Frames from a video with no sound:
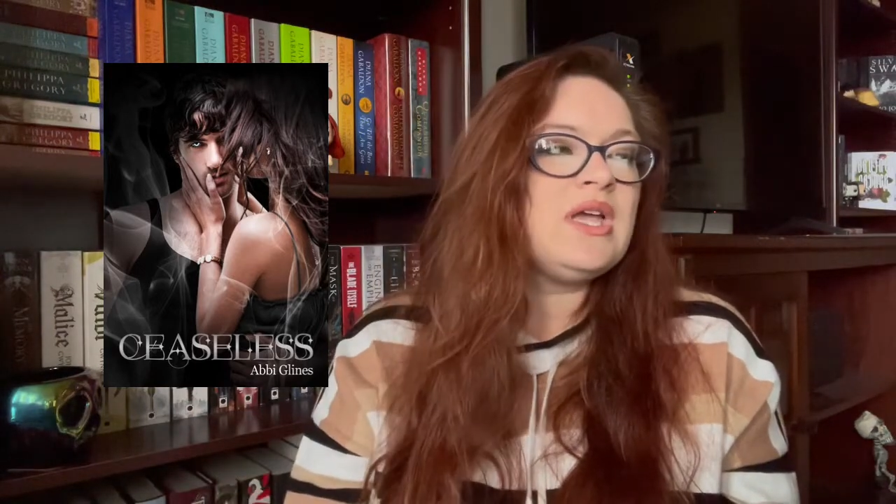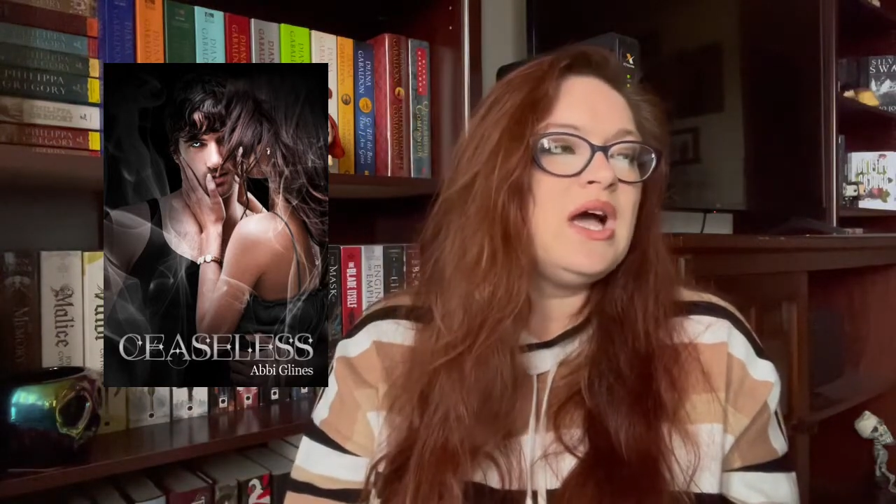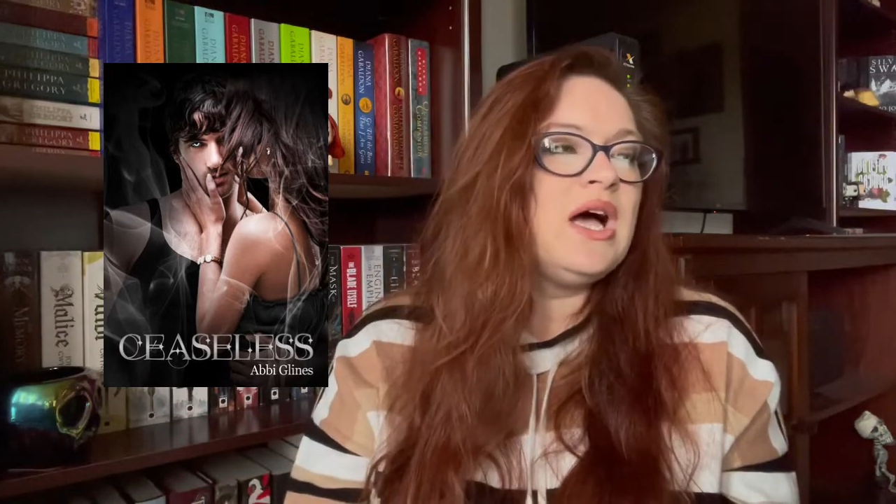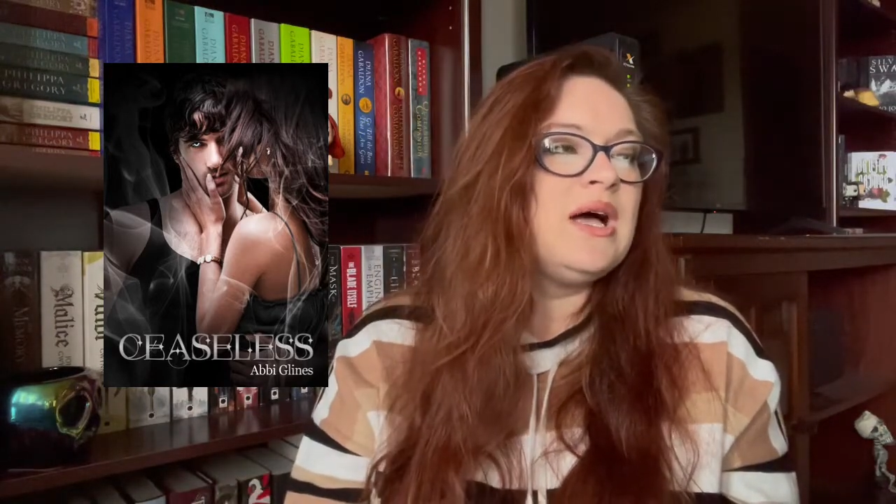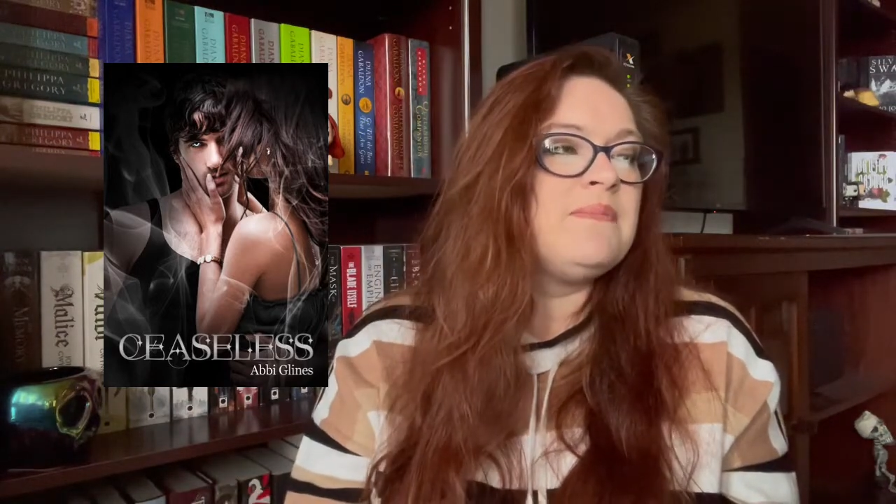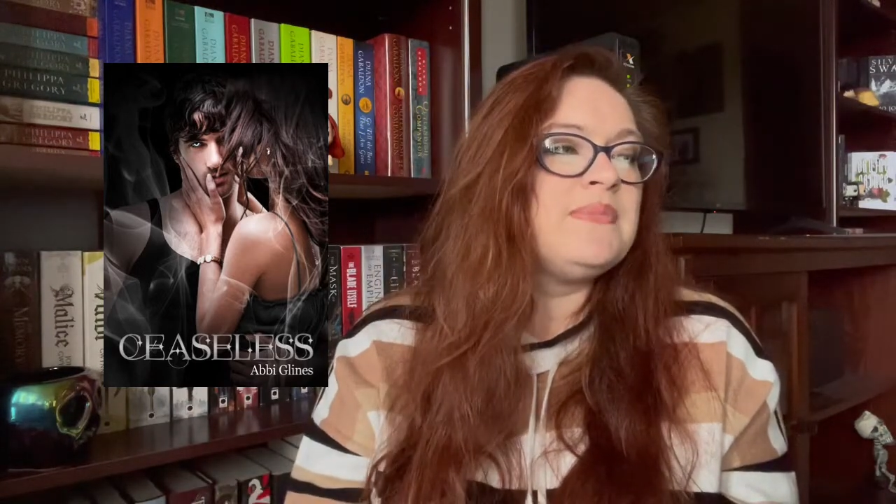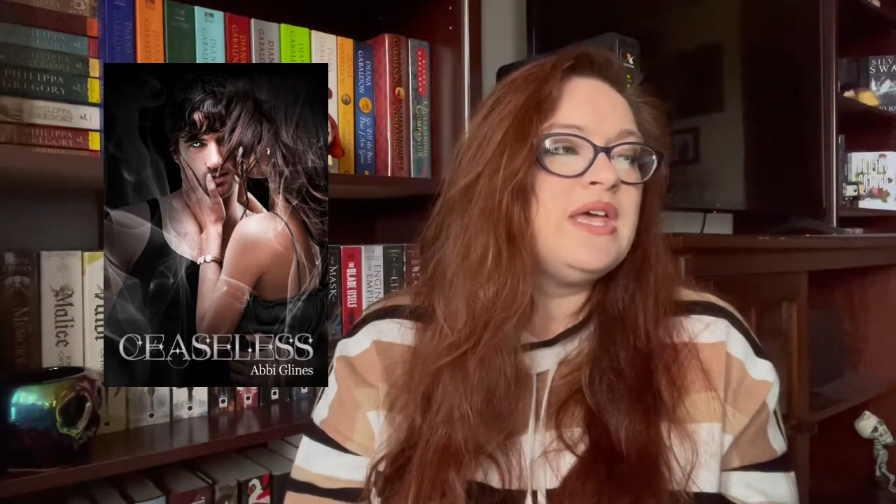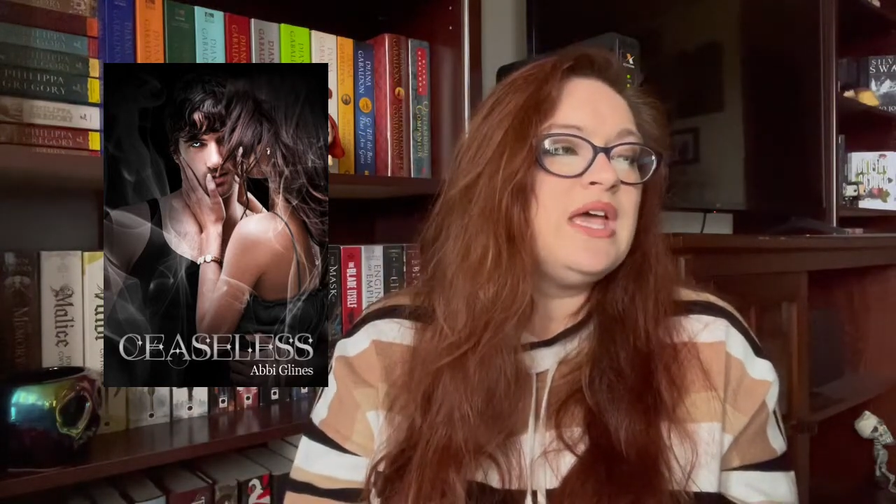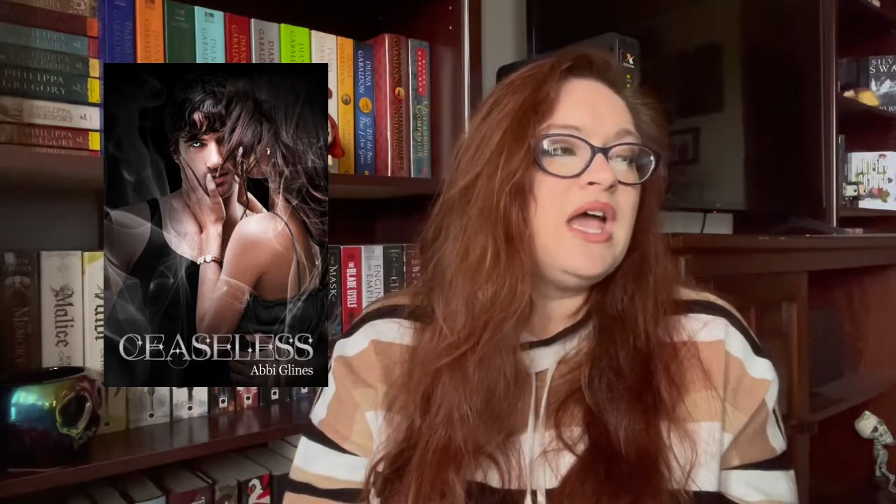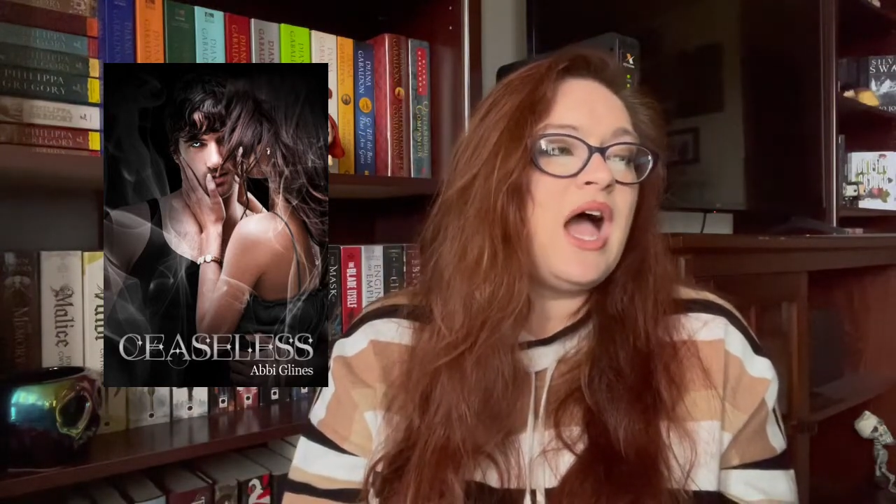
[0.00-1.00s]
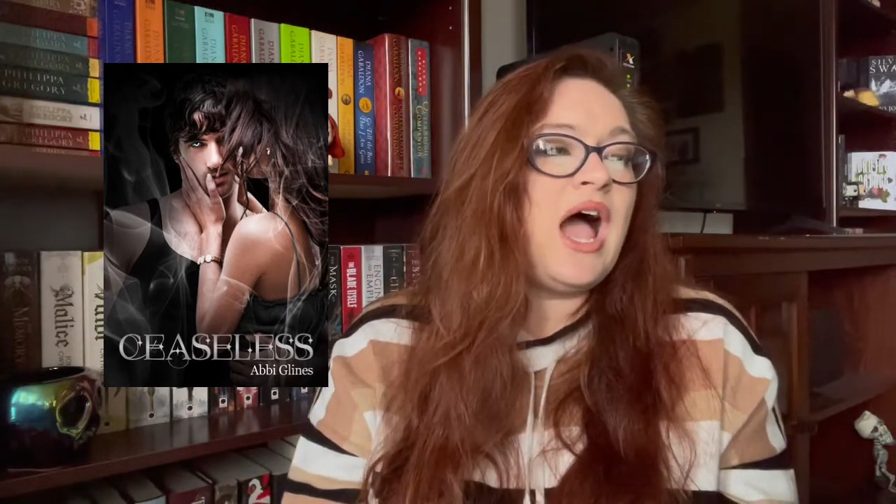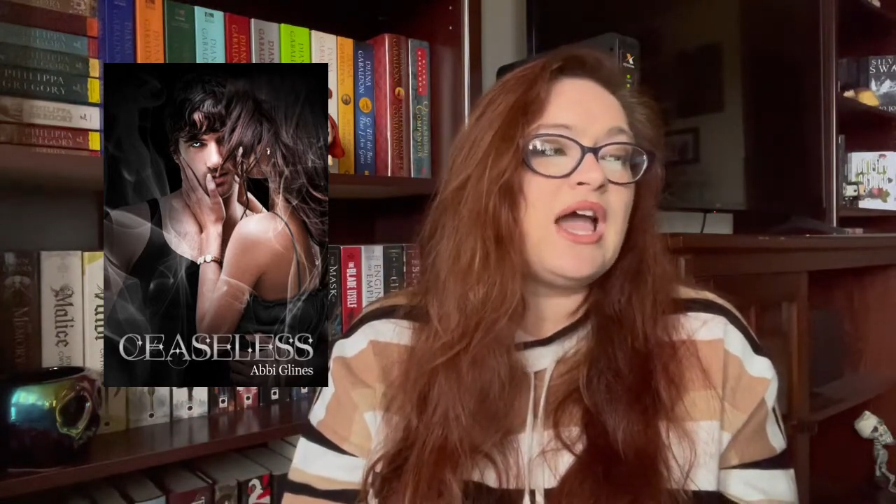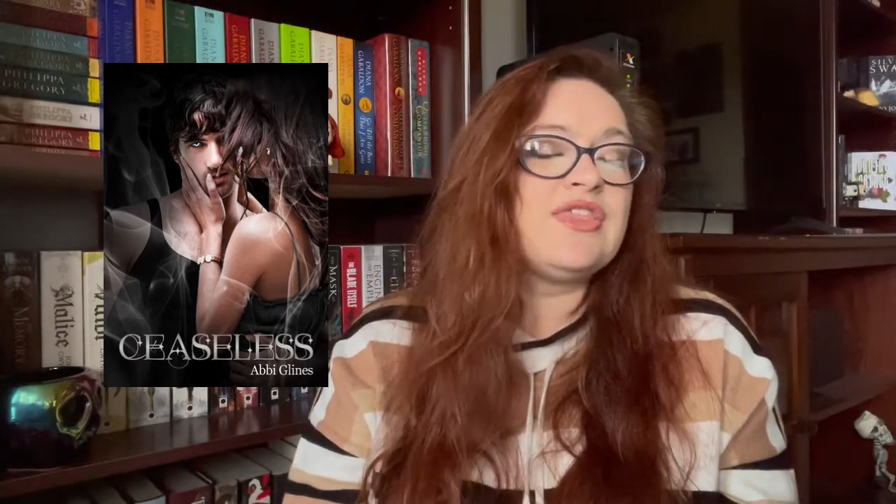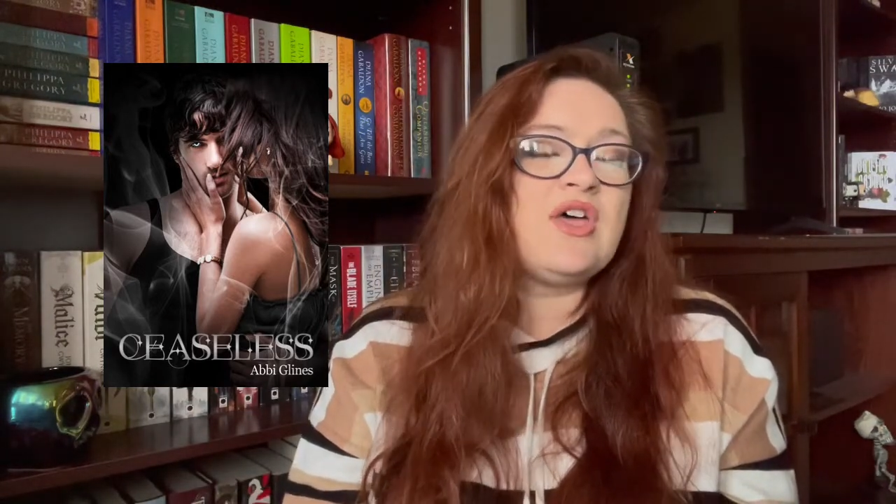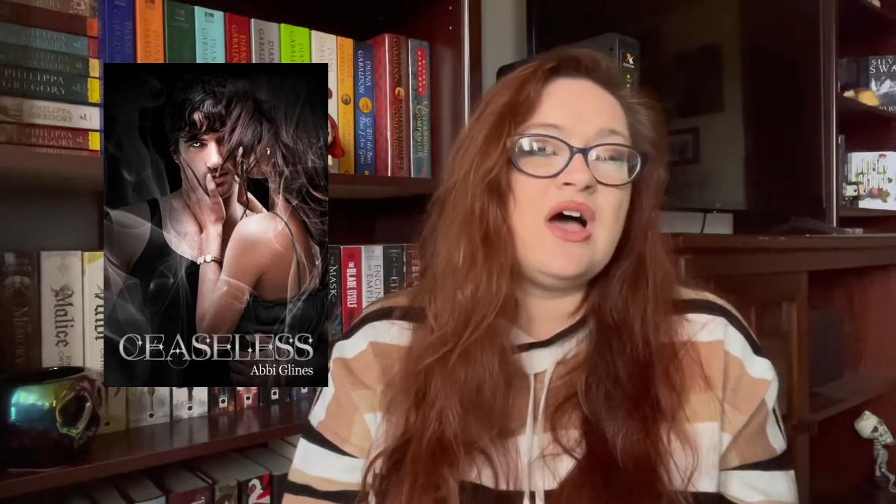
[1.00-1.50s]

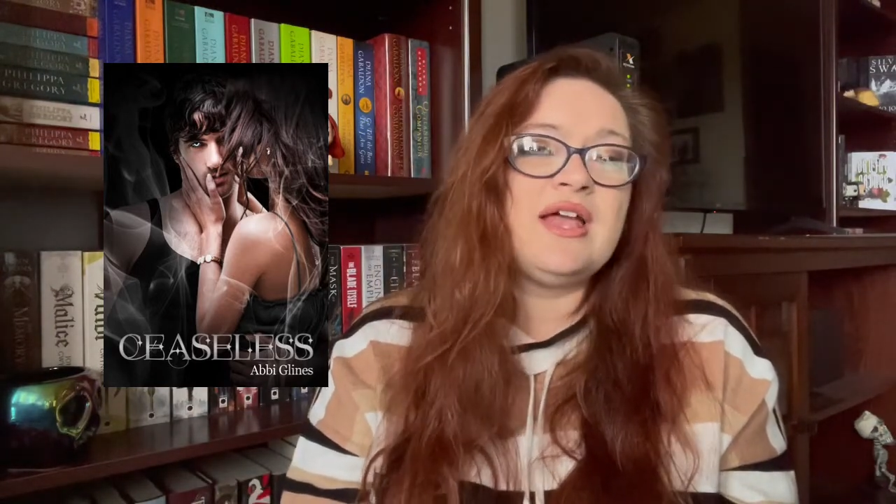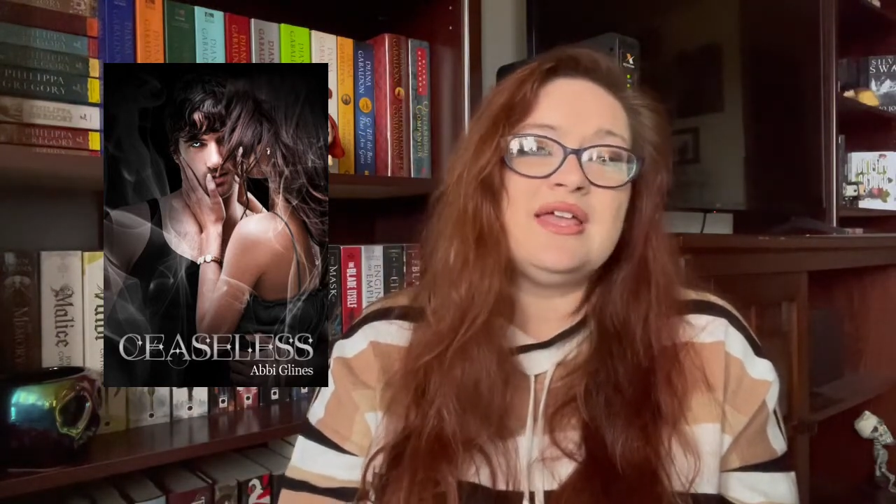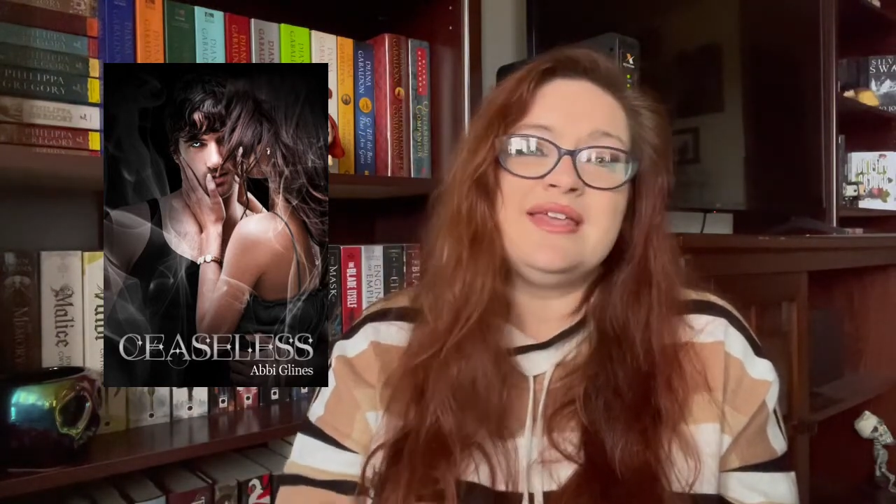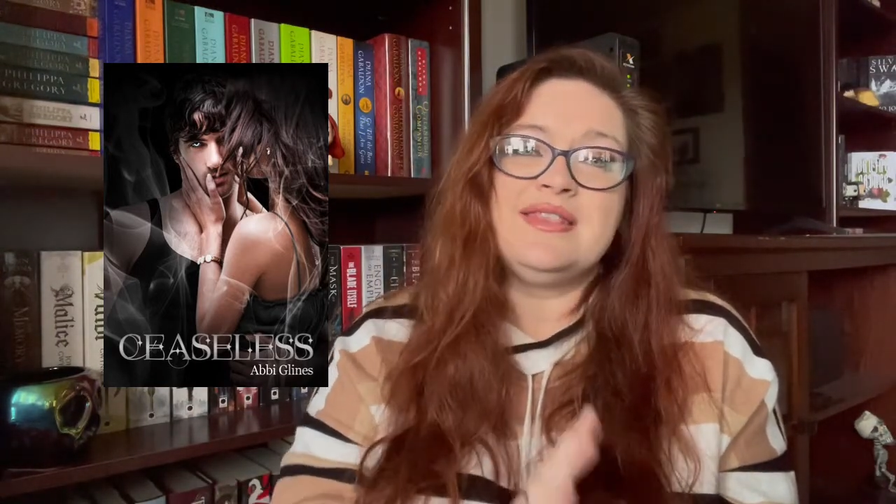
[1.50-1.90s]
I thought